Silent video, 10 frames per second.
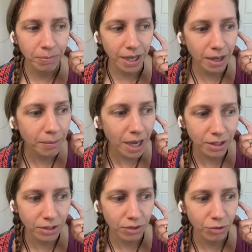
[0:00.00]

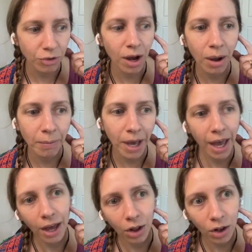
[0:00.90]
PMS from
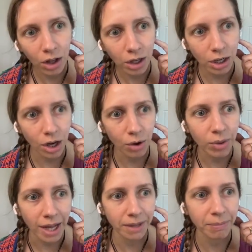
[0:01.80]
hell,
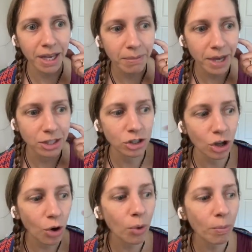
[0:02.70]
like PMS,
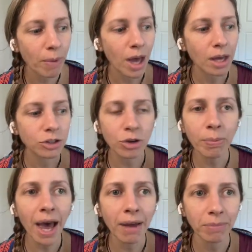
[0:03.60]
so
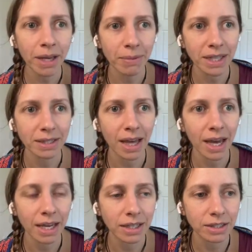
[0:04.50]
bad PMS
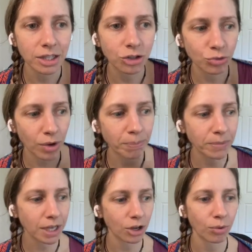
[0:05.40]
that it's
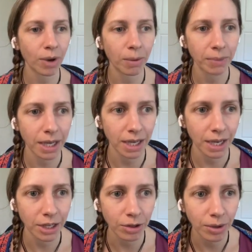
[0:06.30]
disrupting your
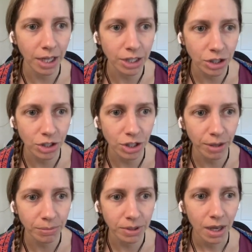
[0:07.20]
well-being and your
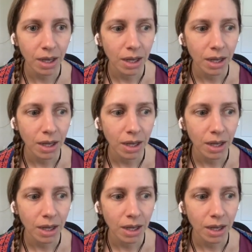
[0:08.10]
relationships,